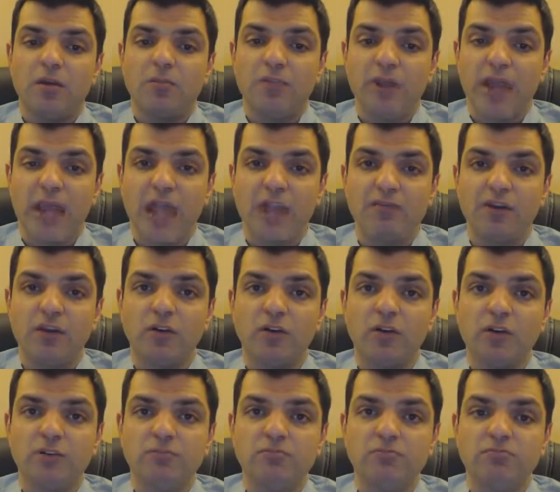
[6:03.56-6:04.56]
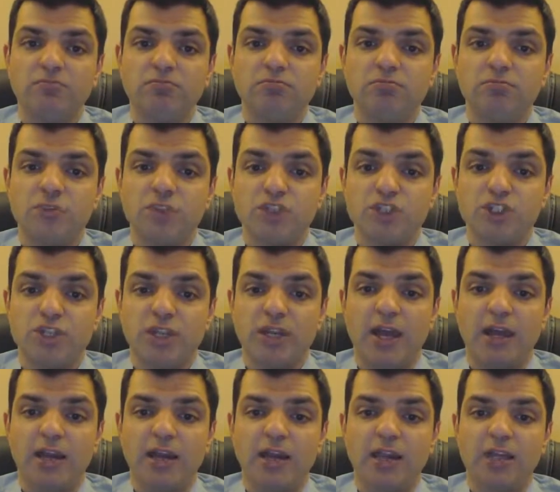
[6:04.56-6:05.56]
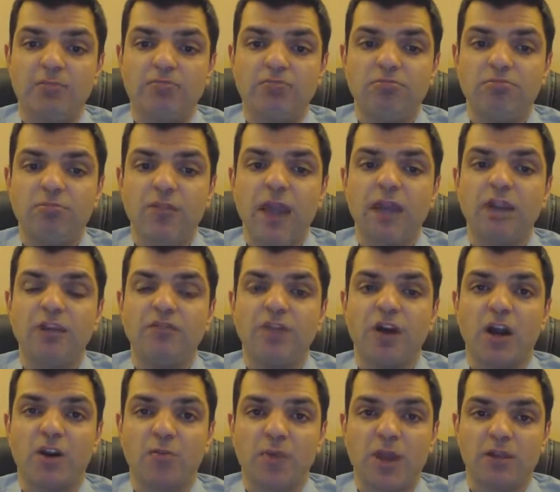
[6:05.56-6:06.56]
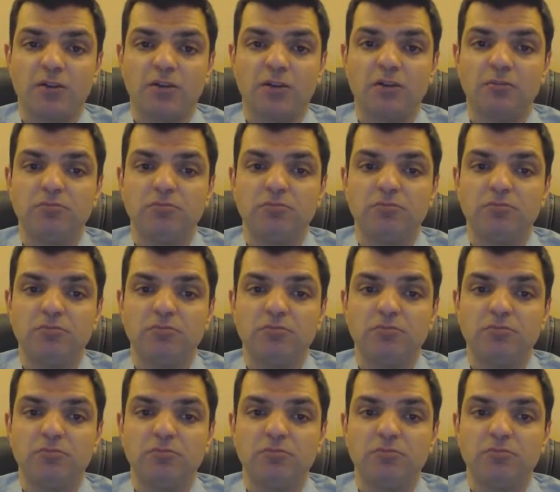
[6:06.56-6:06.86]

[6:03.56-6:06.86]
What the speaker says: behavioral, genetic, and environmental.